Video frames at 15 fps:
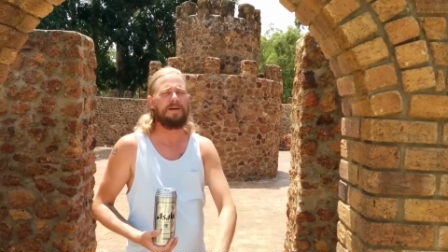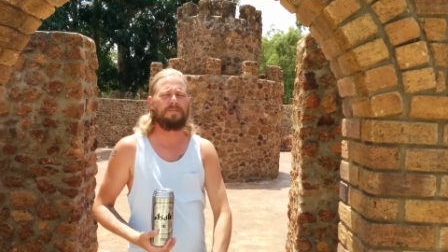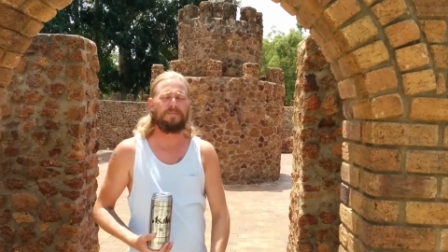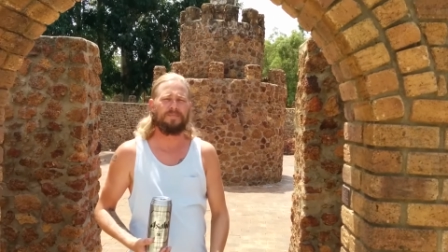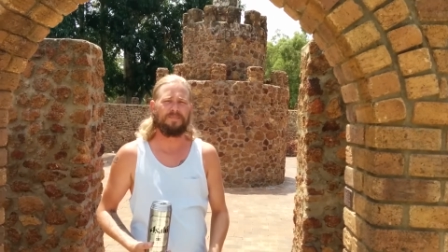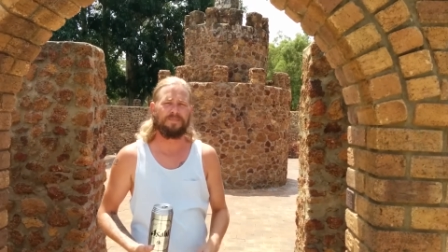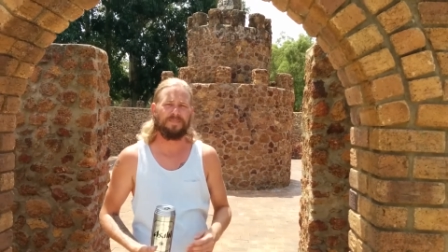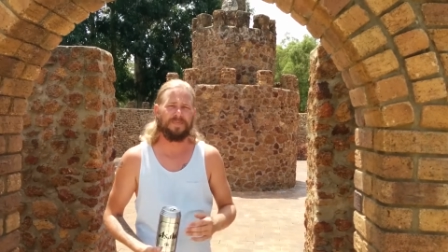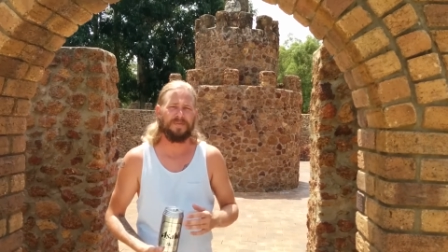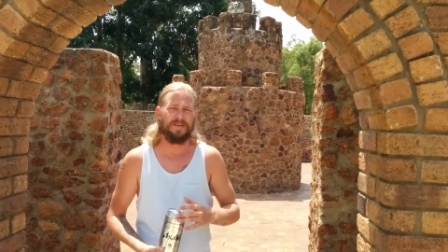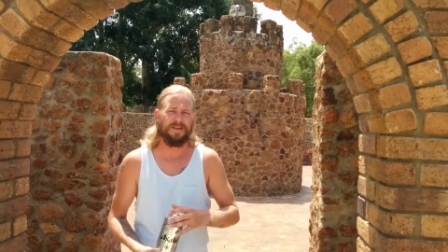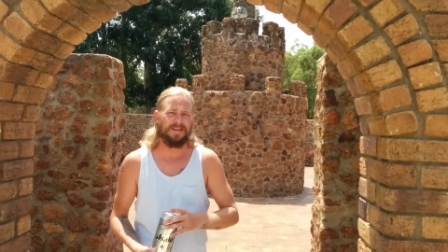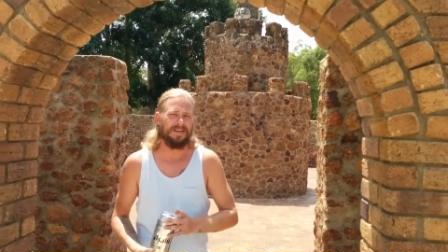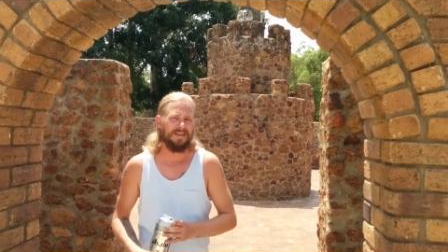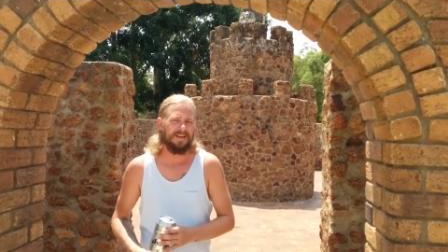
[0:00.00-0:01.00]
up,
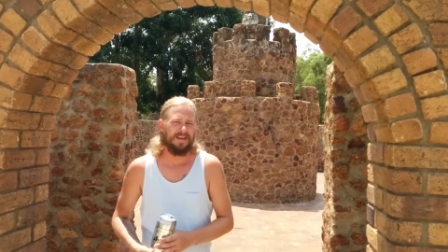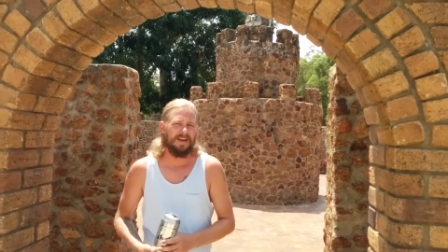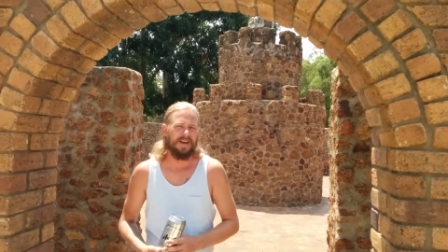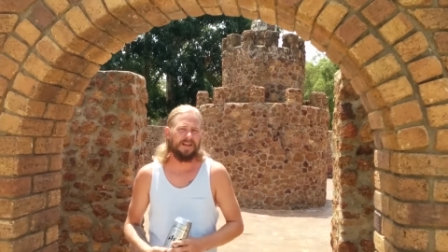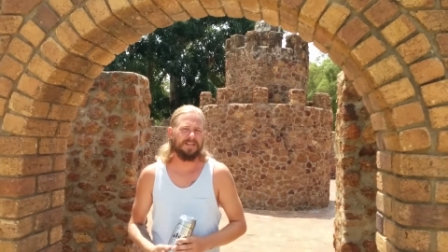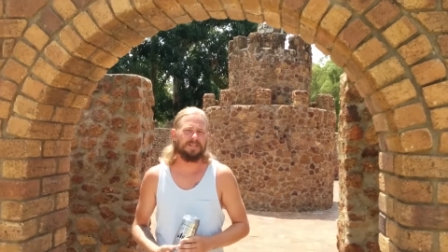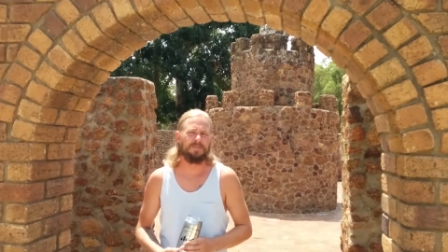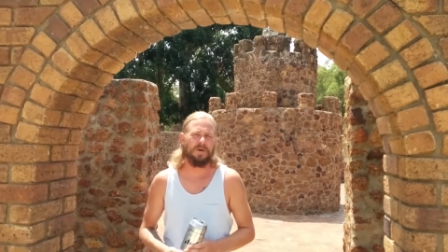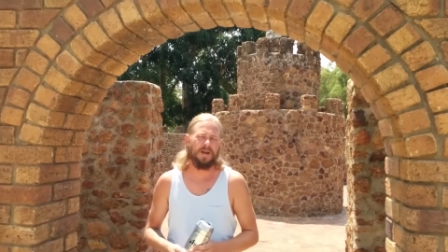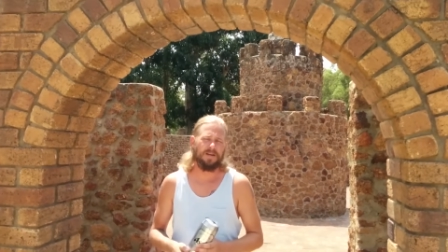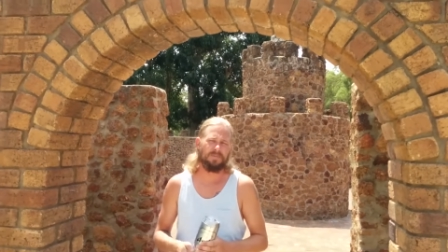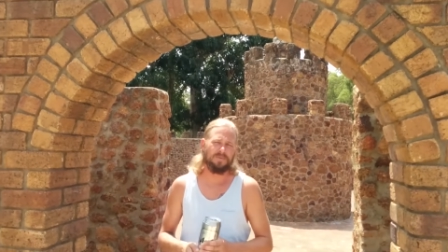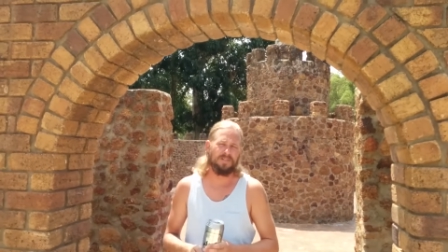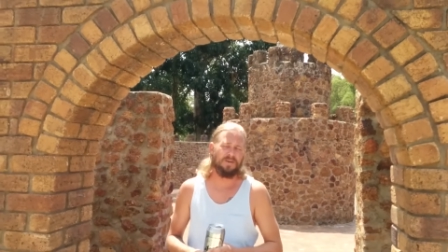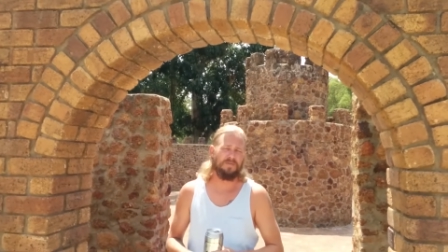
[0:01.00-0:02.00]
and he's made
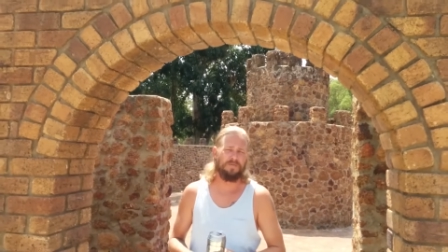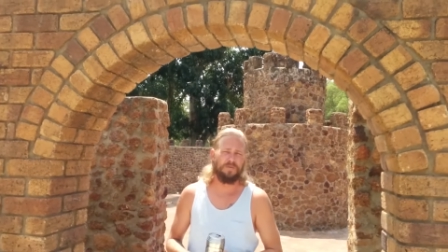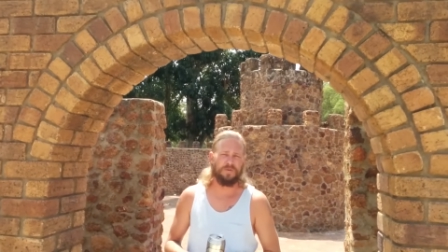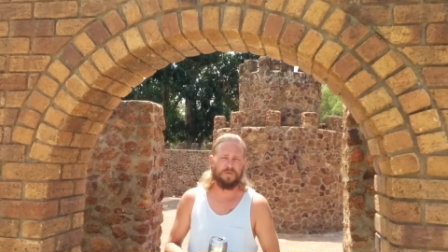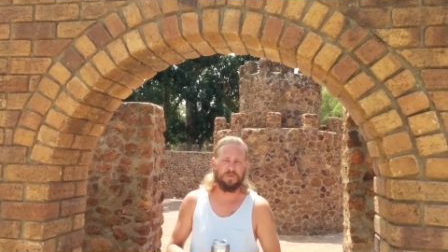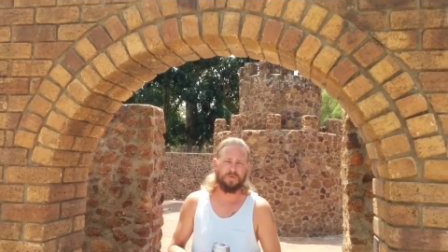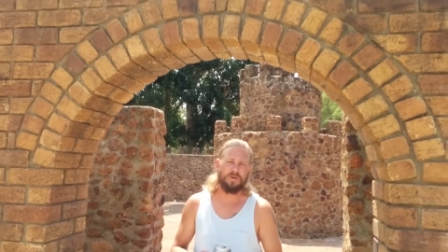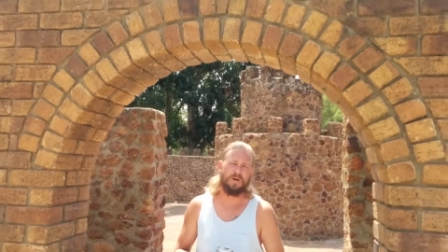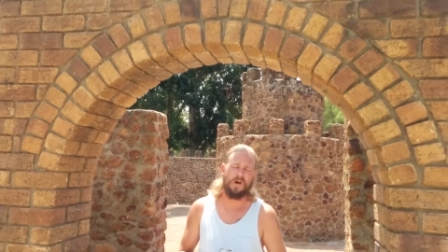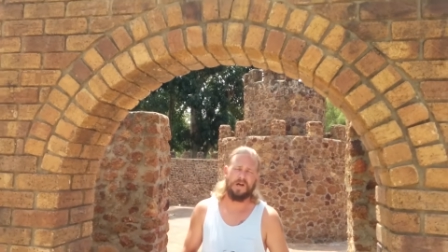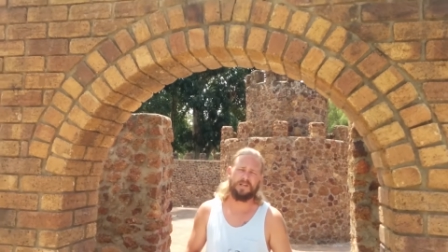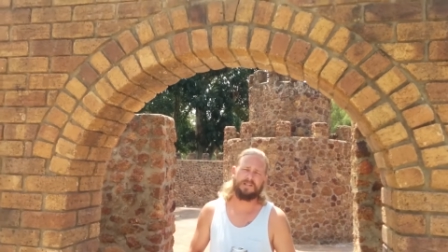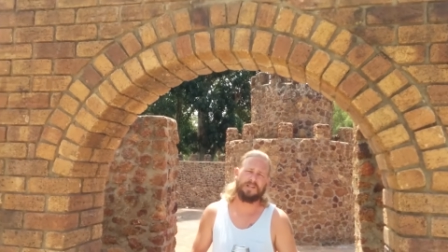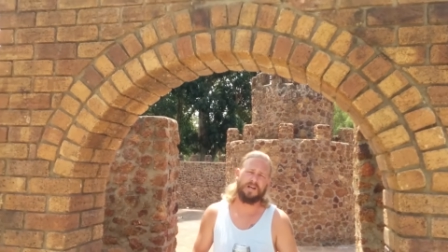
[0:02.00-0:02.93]
himself into a nice